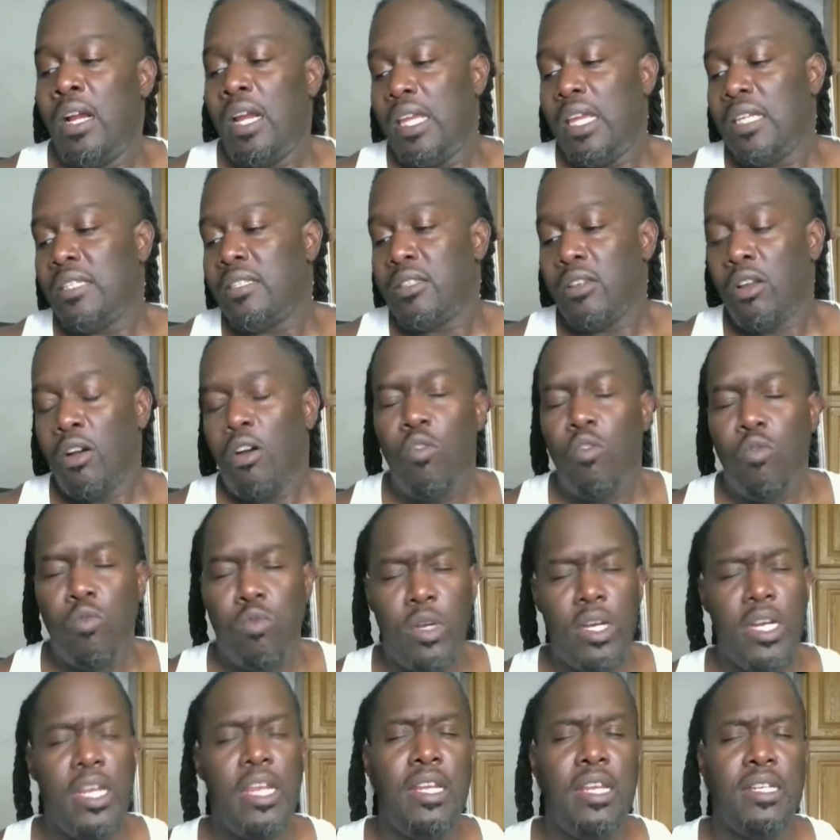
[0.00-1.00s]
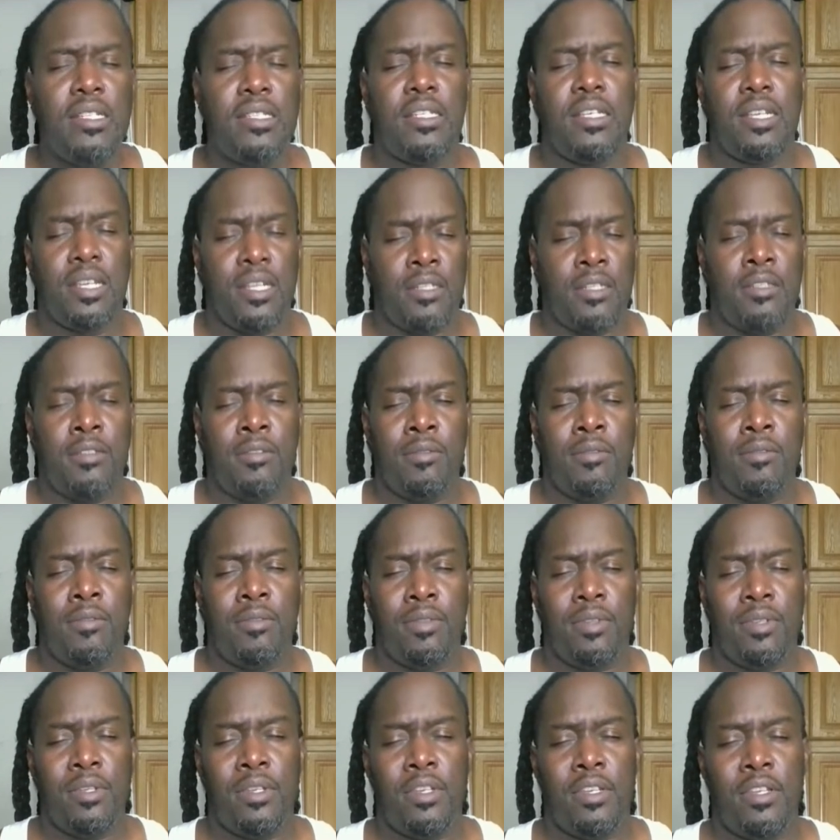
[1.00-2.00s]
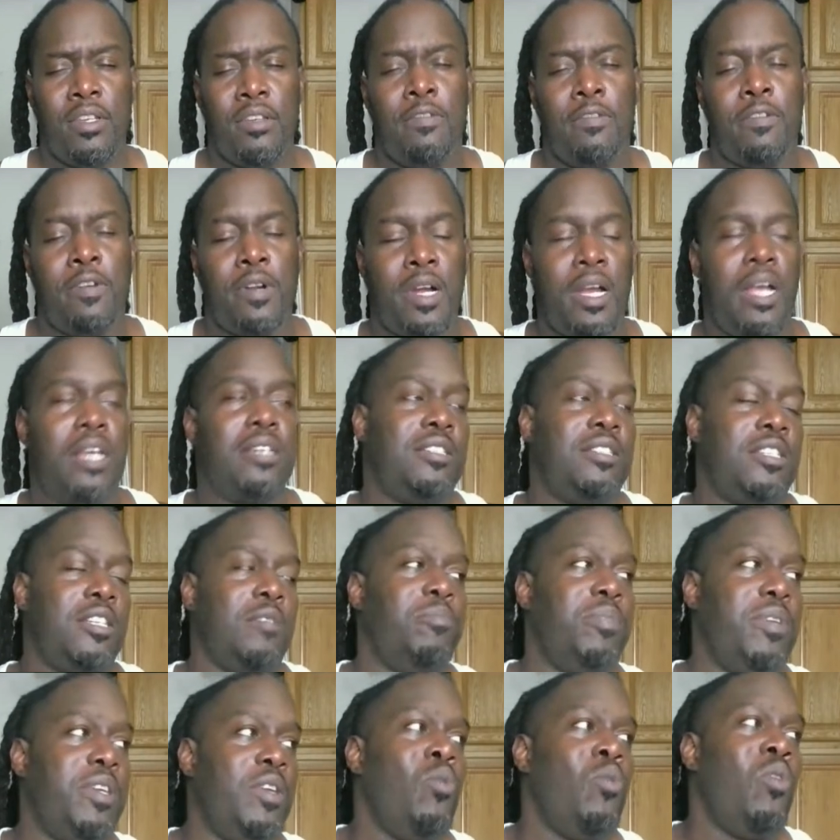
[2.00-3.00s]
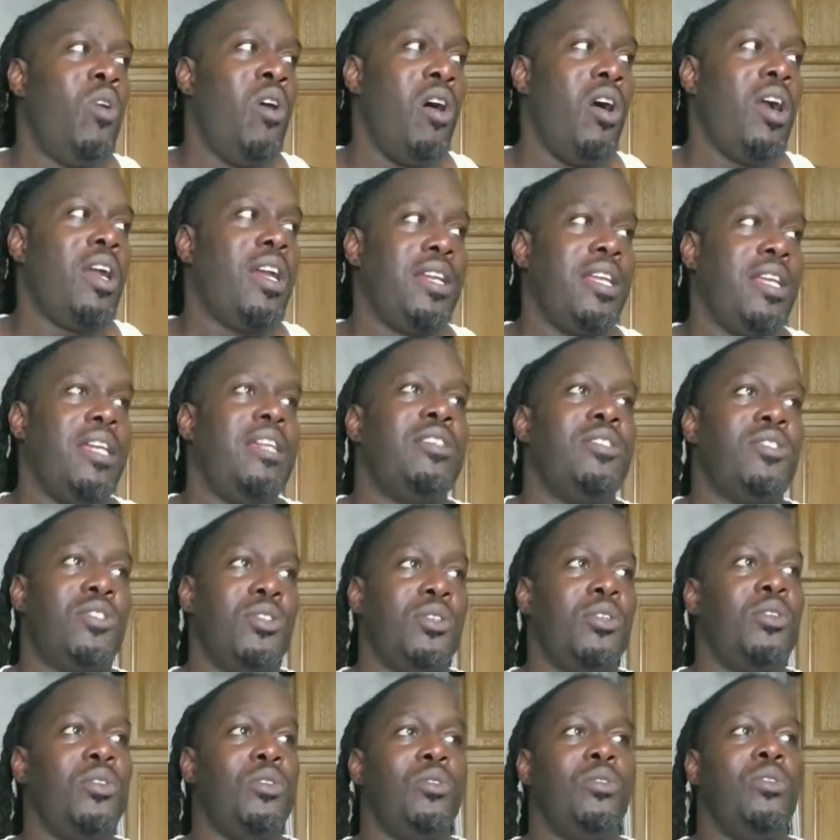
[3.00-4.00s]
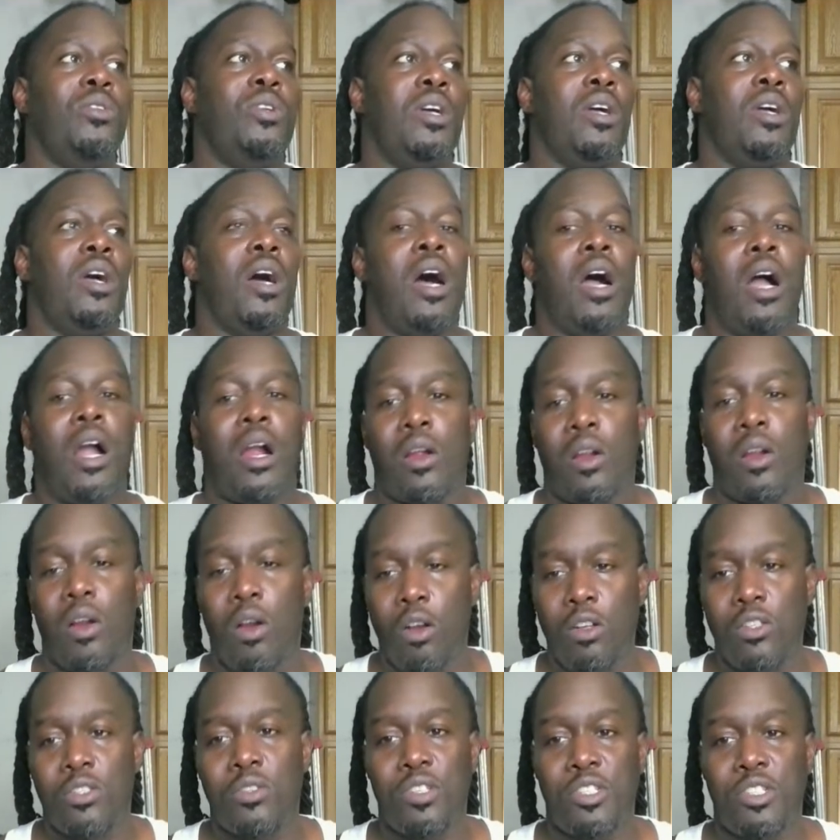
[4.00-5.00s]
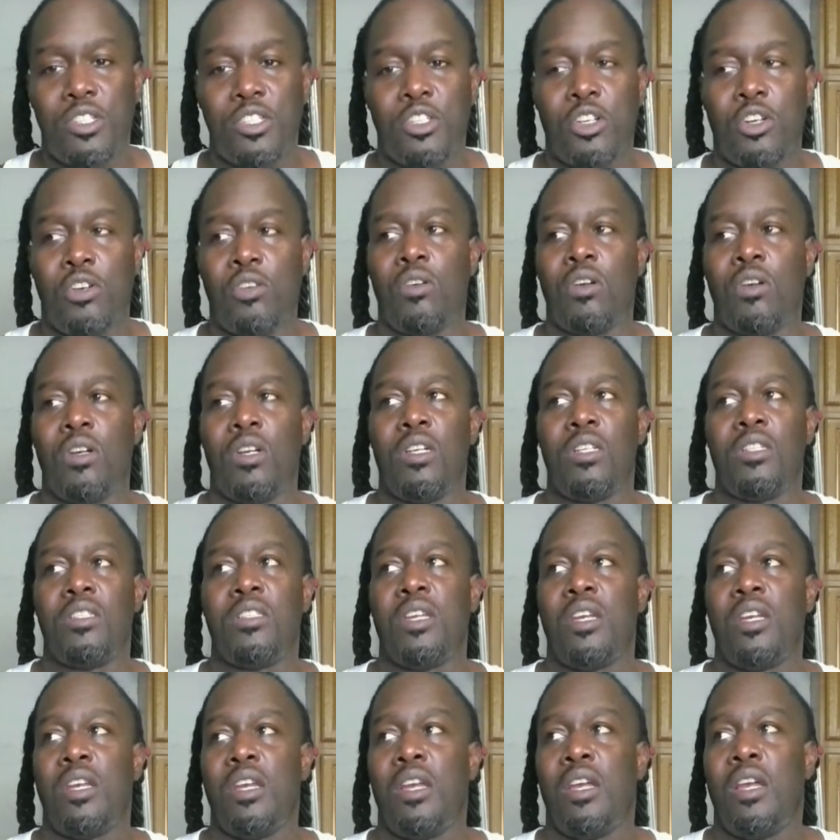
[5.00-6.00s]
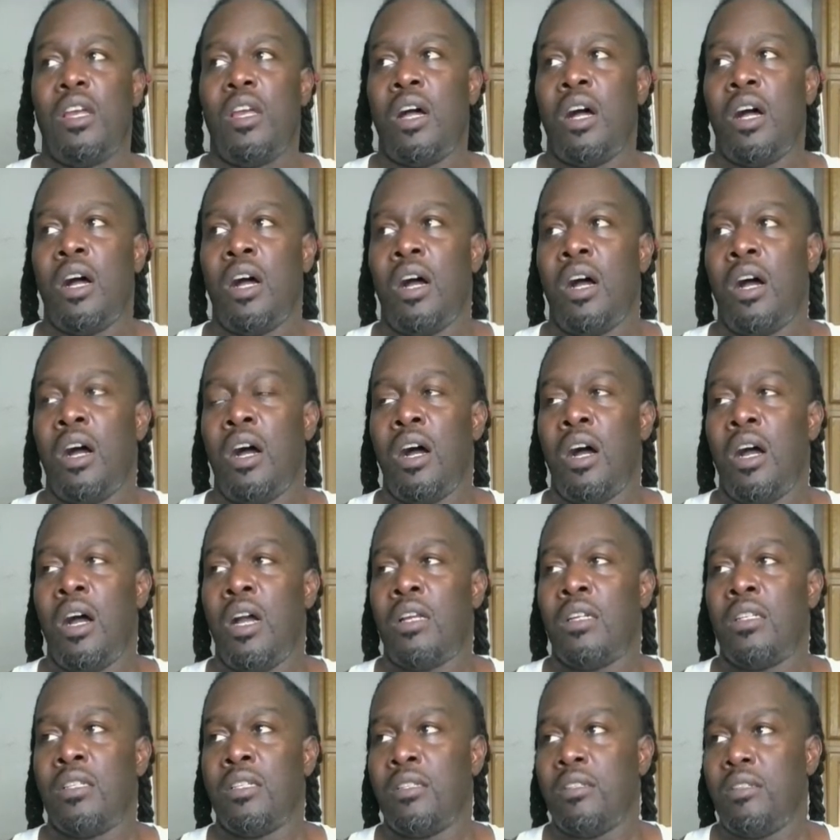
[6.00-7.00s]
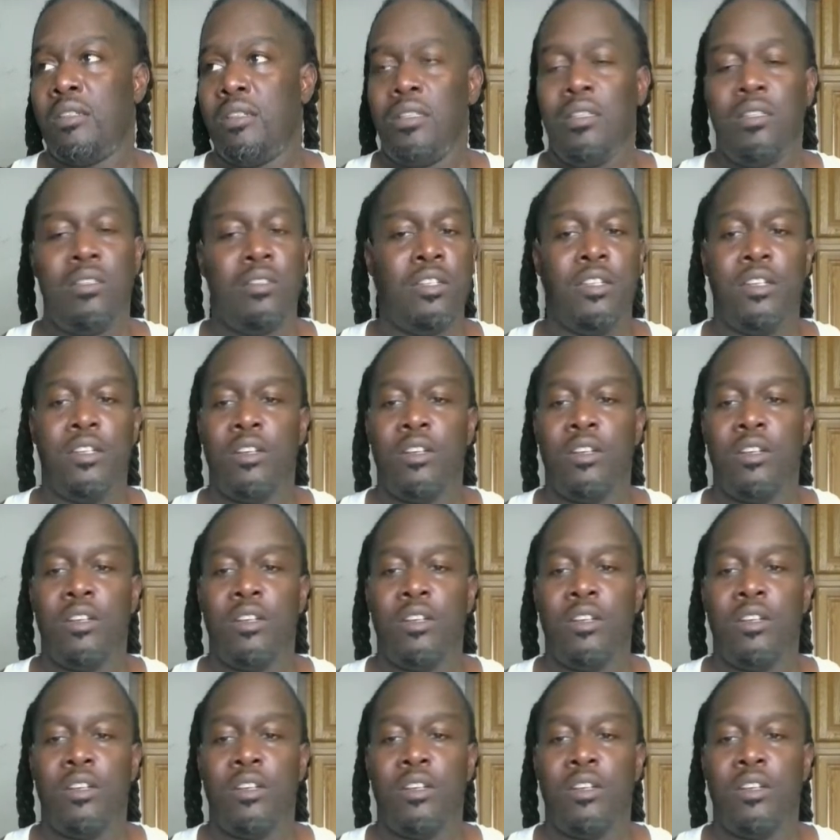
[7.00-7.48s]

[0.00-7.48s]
There is no reason for us to be walking into our grocery stores, our